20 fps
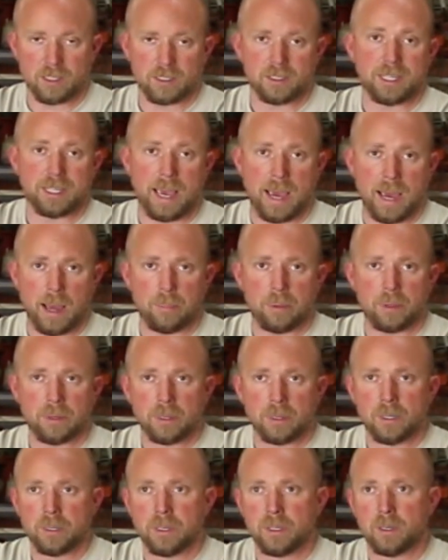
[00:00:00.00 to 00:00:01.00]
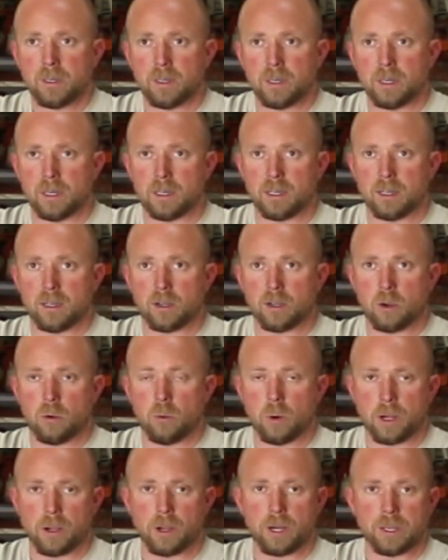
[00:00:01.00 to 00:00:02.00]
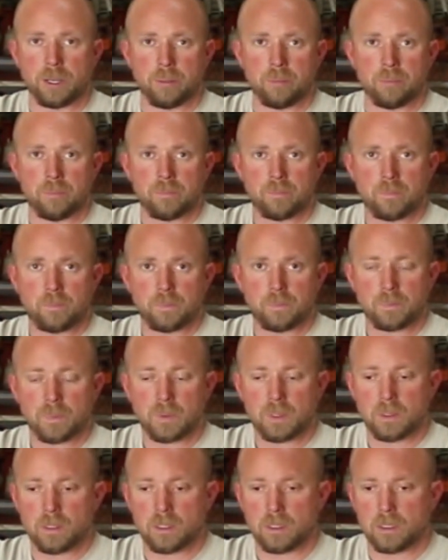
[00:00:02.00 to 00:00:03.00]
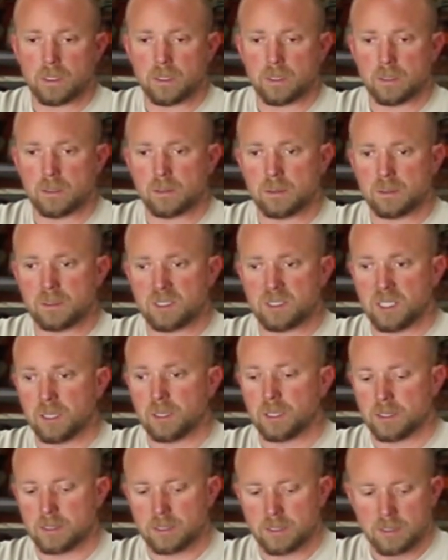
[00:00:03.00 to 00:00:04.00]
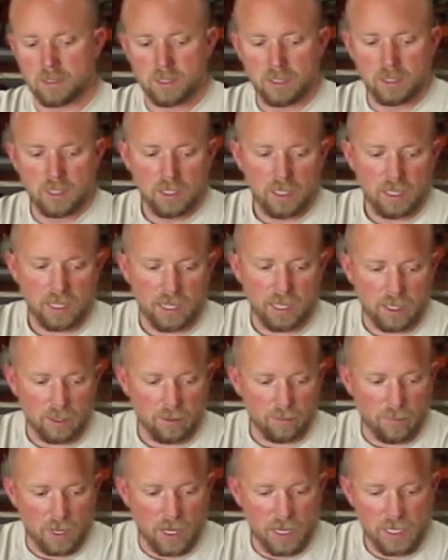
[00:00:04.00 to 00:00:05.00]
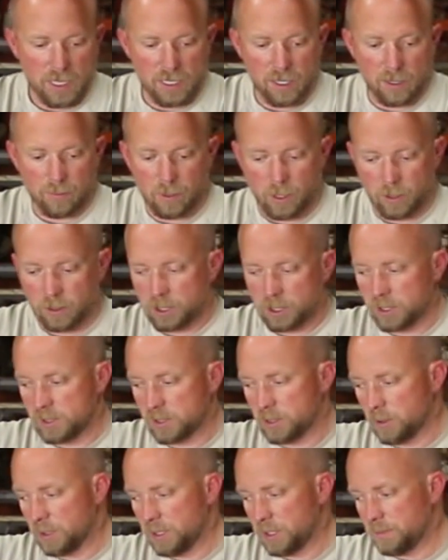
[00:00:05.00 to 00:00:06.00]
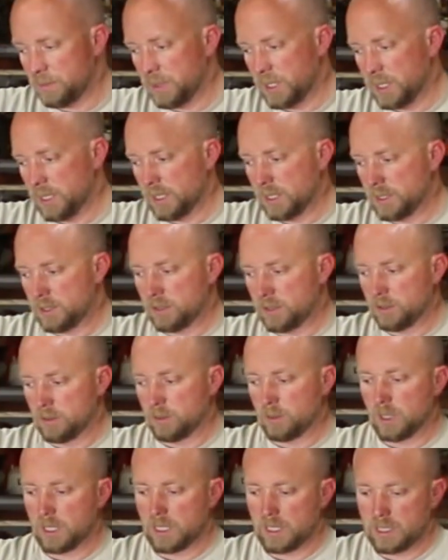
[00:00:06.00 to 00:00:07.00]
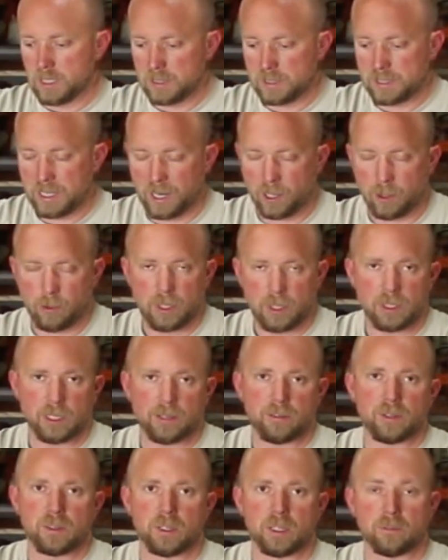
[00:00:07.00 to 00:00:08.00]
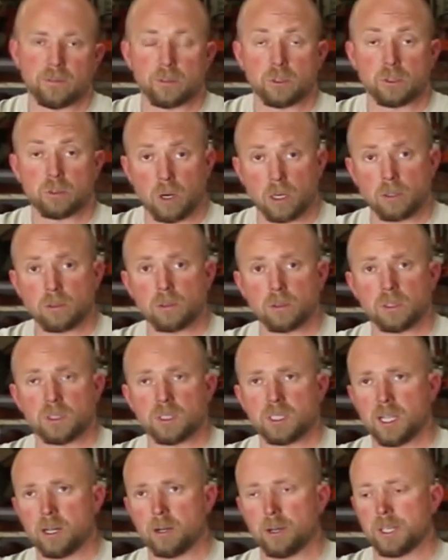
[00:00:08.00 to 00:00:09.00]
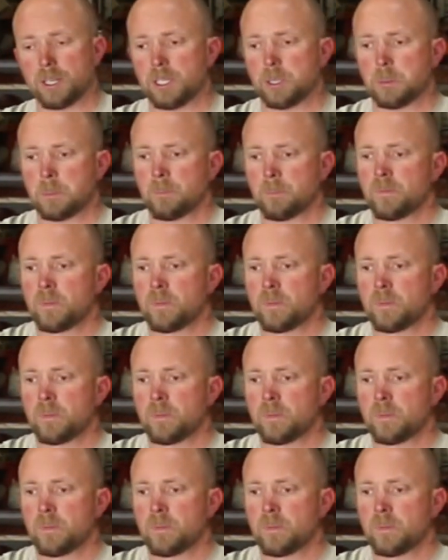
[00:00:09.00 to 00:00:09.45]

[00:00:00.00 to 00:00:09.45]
DAP uh, aquarium sealant. And my approach is going to be to tack weld everything for structural integrity,